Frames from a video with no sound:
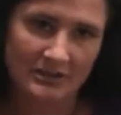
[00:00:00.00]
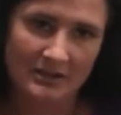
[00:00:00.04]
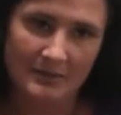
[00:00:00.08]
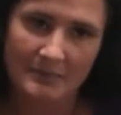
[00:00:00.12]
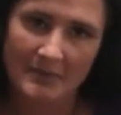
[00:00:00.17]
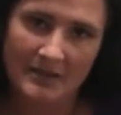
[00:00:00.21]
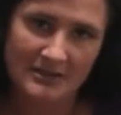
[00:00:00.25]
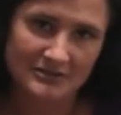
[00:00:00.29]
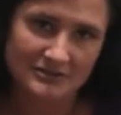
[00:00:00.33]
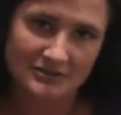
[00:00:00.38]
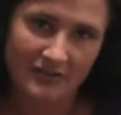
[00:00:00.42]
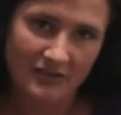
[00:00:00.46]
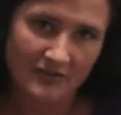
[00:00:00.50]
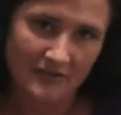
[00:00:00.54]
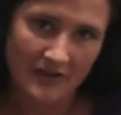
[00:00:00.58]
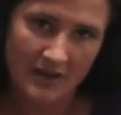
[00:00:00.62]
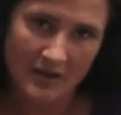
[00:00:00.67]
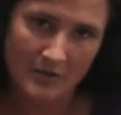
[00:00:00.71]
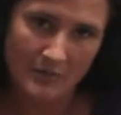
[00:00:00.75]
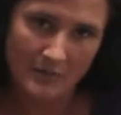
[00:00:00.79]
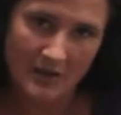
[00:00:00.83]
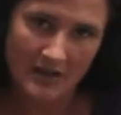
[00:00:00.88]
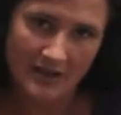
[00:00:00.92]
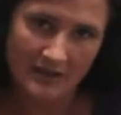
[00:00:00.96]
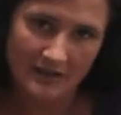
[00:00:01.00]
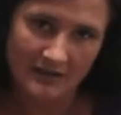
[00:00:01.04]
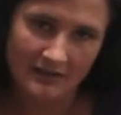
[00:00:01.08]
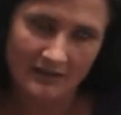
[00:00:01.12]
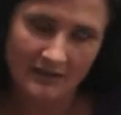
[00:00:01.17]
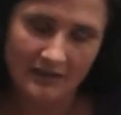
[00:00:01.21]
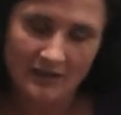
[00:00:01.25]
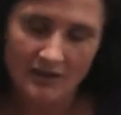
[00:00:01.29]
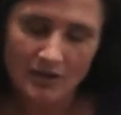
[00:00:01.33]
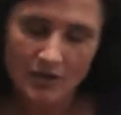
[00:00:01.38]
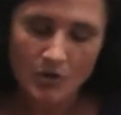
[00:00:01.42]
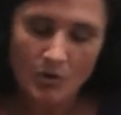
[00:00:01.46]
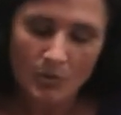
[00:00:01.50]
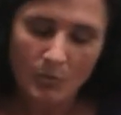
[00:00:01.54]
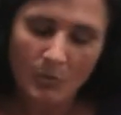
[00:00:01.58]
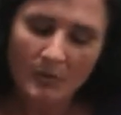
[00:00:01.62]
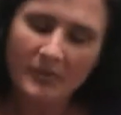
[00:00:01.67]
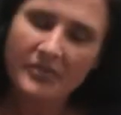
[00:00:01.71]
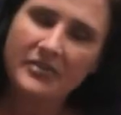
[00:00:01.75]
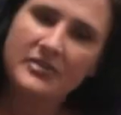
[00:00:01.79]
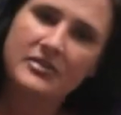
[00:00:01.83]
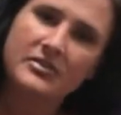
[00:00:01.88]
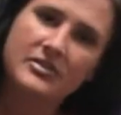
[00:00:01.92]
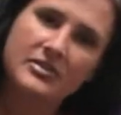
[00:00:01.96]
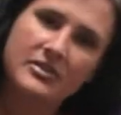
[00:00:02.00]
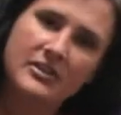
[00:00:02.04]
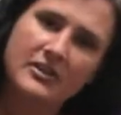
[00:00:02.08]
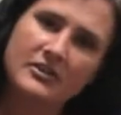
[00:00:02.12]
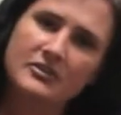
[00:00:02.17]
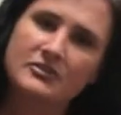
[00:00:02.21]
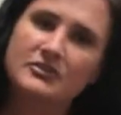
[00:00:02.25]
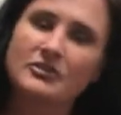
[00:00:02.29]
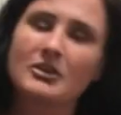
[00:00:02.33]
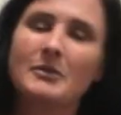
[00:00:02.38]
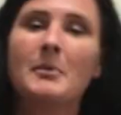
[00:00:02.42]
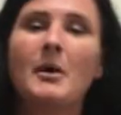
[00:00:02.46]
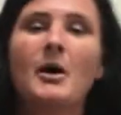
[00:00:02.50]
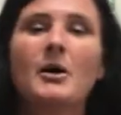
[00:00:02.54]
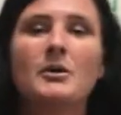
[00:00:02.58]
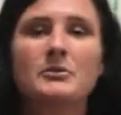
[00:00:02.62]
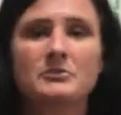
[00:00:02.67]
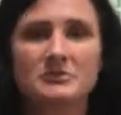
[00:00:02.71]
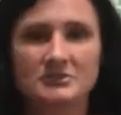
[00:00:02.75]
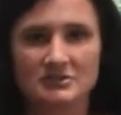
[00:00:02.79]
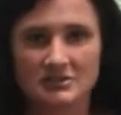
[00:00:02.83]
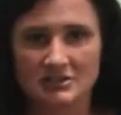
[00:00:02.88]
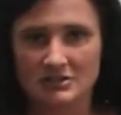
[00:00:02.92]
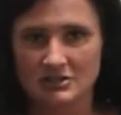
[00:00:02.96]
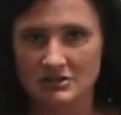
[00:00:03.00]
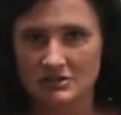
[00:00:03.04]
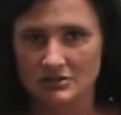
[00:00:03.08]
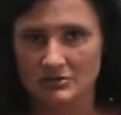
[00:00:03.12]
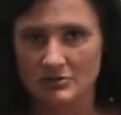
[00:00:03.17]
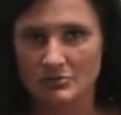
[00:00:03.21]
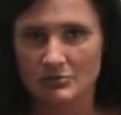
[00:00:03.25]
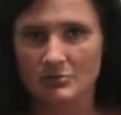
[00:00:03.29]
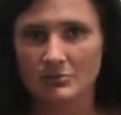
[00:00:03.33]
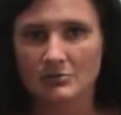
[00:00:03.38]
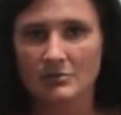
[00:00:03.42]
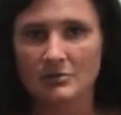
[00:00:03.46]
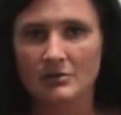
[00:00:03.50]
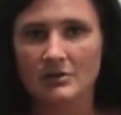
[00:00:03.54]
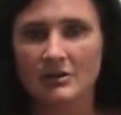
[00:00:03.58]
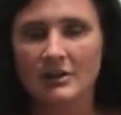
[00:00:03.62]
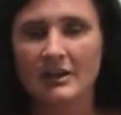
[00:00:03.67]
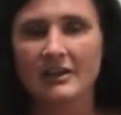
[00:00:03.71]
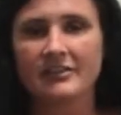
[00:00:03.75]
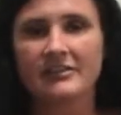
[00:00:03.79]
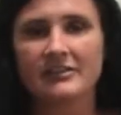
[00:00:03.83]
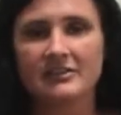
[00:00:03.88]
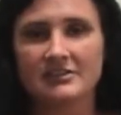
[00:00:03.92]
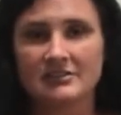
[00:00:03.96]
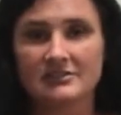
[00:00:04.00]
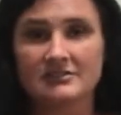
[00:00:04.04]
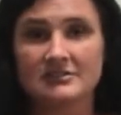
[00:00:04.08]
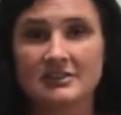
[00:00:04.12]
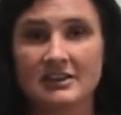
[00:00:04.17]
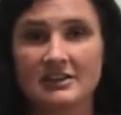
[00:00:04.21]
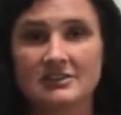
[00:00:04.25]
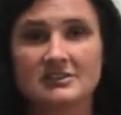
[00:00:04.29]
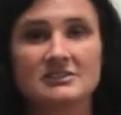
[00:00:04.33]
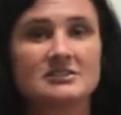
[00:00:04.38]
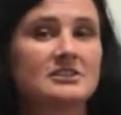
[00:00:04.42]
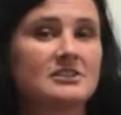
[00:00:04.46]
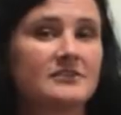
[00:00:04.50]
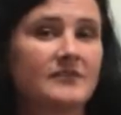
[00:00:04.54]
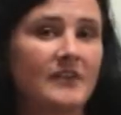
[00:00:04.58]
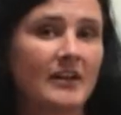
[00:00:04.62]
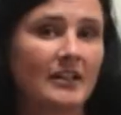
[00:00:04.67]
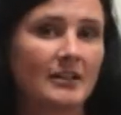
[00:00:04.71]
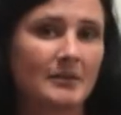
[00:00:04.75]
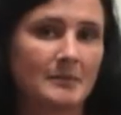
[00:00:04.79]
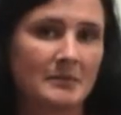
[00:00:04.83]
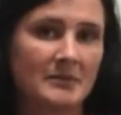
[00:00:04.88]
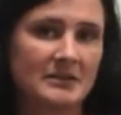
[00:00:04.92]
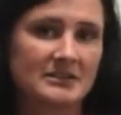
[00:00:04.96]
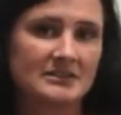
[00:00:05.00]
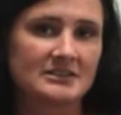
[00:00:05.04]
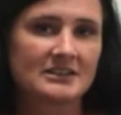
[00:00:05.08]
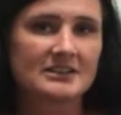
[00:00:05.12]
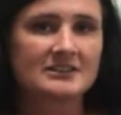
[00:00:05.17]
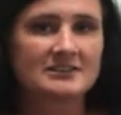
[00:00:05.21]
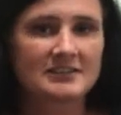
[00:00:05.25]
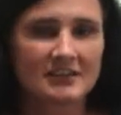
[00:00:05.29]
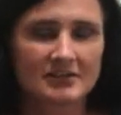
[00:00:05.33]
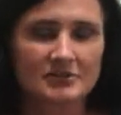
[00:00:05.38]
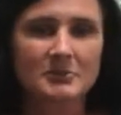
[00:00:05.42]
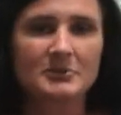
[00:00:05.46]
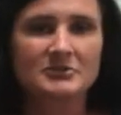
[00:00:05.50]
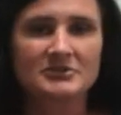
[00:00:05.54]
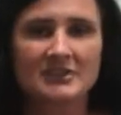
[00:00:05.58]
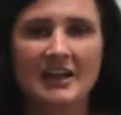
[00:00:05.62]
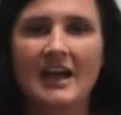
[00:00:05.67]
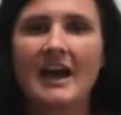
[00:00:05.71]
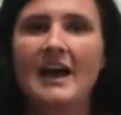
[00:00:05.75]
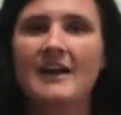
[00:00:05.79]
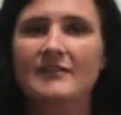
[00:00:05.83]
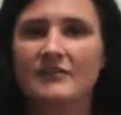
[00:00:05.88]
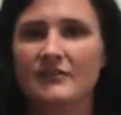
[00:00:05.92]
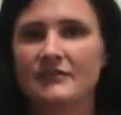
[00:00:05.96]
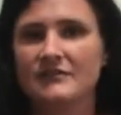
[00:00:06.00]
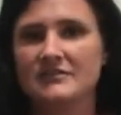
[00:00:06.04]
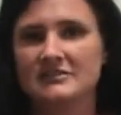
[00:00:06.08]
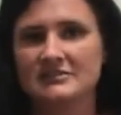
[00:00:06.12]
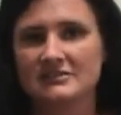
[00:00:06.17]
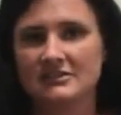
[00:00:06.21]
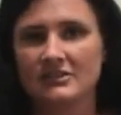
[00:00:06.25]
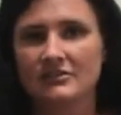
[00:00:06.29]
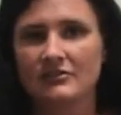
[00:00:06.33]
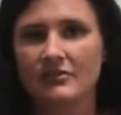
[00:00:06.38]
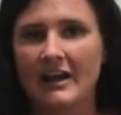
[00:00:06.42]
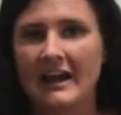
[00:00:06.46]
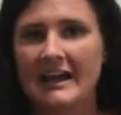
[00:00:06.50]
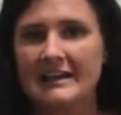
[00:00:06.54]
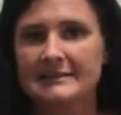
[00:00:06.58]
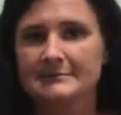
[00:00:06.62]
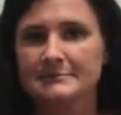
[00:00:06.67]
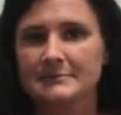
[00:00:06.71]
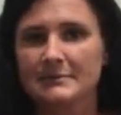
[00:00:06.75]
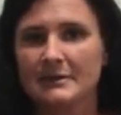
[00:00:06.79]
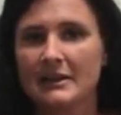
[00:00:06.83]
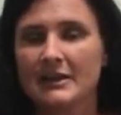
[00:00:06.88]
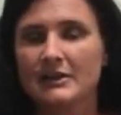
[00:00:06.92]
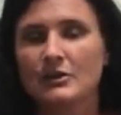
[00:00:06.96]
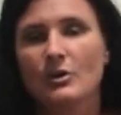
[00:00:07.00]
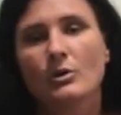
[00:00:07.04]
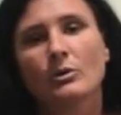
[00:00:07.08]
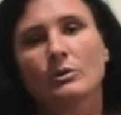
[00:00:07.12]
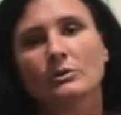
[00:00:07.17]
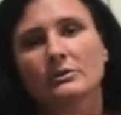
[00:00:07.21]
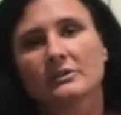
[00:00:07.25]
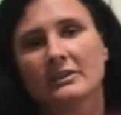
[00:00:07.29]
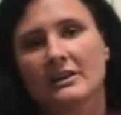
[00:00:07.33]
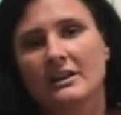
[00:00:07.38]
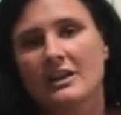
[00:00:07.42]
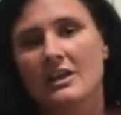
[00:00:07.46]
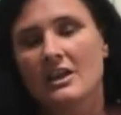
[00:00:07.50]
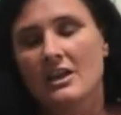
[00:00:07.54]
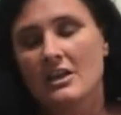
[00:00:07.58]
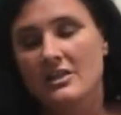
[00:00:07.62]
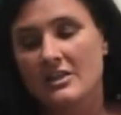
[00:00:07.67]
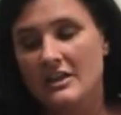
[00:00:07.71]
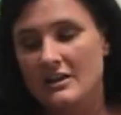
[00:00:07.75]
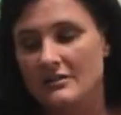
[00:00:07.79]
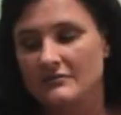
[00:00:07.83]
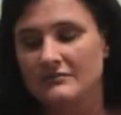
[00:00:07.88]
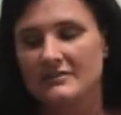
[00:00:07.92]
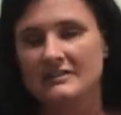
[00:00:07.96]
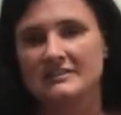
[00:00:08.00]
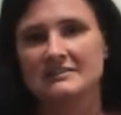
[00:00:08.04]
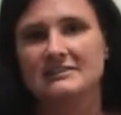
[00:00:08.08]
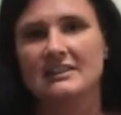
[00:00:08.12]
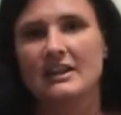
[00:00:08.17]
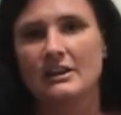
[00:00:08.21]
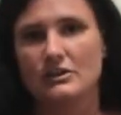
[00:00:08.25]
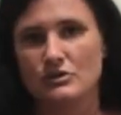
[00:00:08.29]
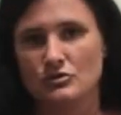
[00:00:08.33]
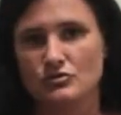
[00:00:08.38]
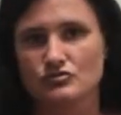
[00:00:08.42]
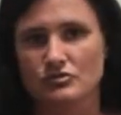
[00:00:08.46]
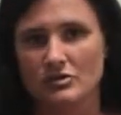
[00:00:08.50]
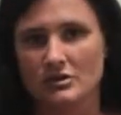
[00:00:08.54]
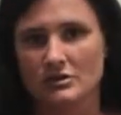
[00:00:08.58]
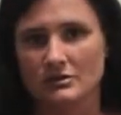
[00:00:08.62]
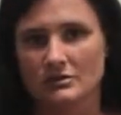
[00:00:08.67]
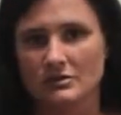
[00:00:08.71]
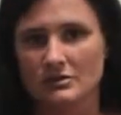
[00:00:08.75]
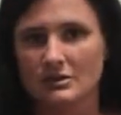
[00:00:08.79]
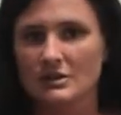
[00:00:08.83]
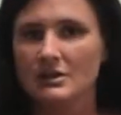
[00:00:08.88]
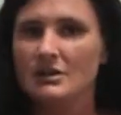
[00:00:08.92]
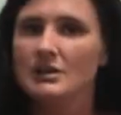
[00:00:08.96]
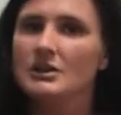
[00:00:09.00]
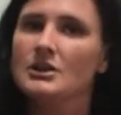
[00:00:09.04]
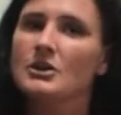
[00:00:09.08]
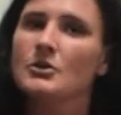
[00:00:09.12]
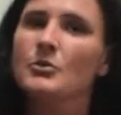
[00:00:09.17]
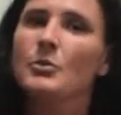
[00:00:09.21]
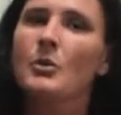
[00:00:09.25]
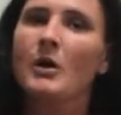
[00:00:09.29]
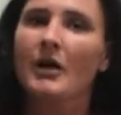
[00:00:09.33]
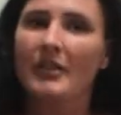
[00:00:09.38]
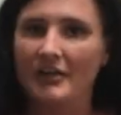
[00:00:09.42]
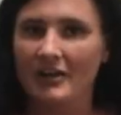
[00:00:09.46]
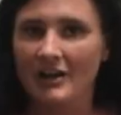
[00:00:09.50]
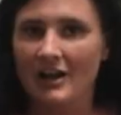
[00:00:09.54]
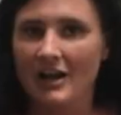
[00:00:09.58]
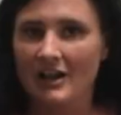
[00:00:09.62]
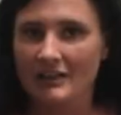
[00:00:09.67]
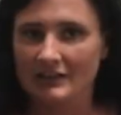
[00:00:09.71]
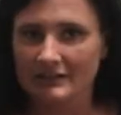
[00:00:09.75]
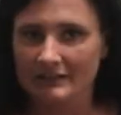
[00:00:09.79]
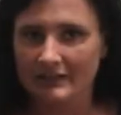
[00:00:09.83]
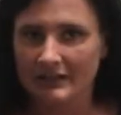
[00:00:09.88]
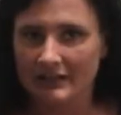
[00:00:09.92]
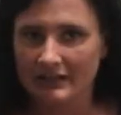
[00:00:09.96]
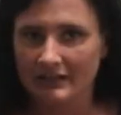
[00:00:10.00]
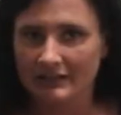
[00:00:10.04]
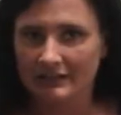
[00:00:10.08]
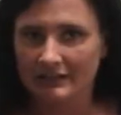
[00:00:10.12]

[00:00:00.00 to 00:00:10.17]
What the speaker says: a pencil the right way. What they're supposed to do in the stages of development is they're supposed to have a fisted grasp and holding their wrist at neutral while they're coloring.